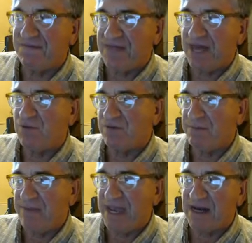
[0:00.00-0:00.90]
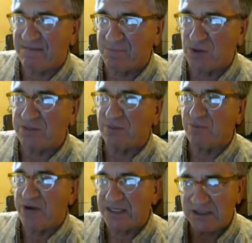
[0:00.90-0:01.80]
that would have been made out of multiple
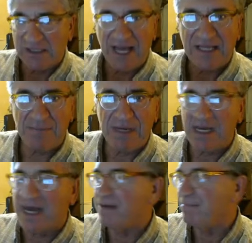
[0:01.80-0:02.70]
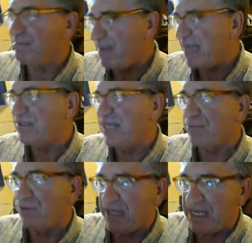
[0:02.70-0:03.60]
bricks and had to be kind of made
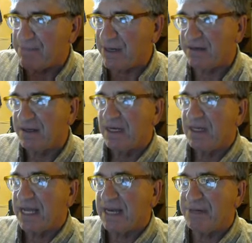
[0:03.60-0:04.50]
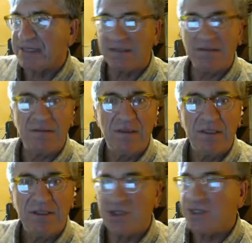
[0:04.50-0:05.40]
separately, but like a puzzle,
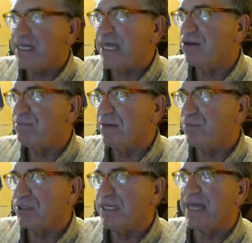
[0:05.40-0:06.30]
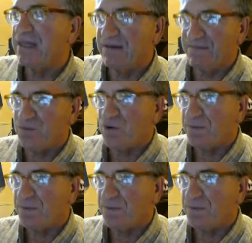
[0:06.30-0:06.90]
so that they could be put together to form